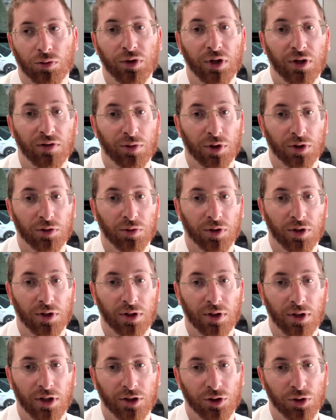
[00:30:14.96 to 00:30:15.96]
we have worked with
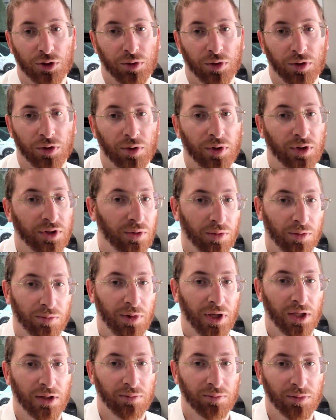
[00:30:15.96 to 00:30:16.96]
clients who thought they were
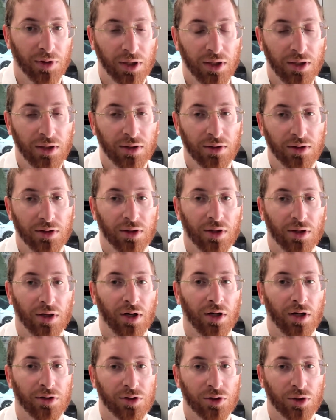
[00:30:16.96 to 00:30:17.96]
making money
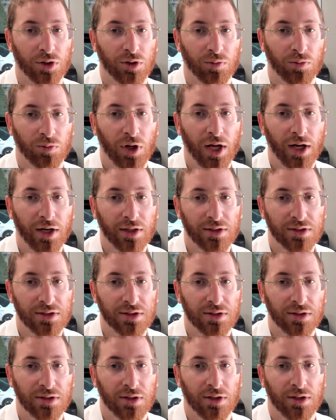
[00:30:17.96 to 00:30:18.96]
on certain
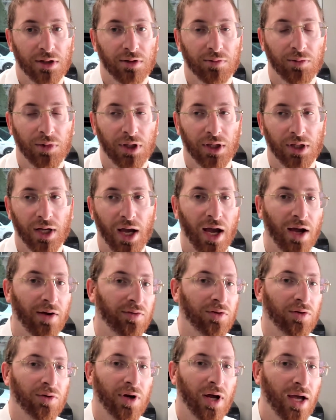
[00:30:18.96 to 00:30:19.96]
products, meaning
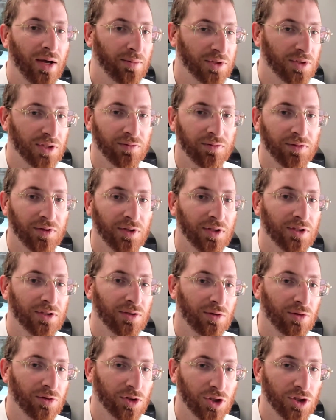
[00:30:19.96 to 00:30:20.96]
after Amazon fees
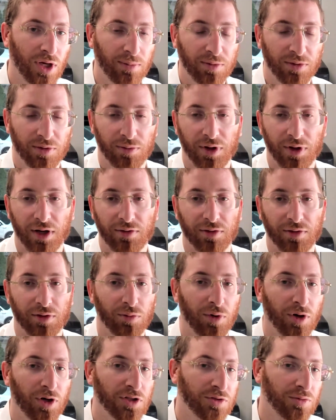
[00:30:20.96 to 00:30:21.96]
or Shopify, or whatever it
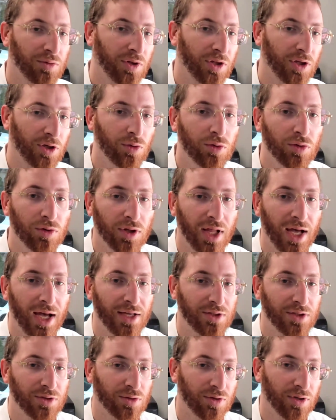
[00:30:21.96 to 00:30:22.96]
was, whether Google
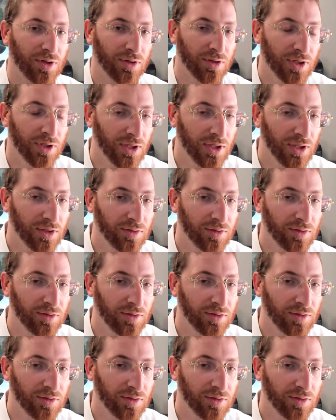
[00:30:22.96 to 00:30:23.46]
ads or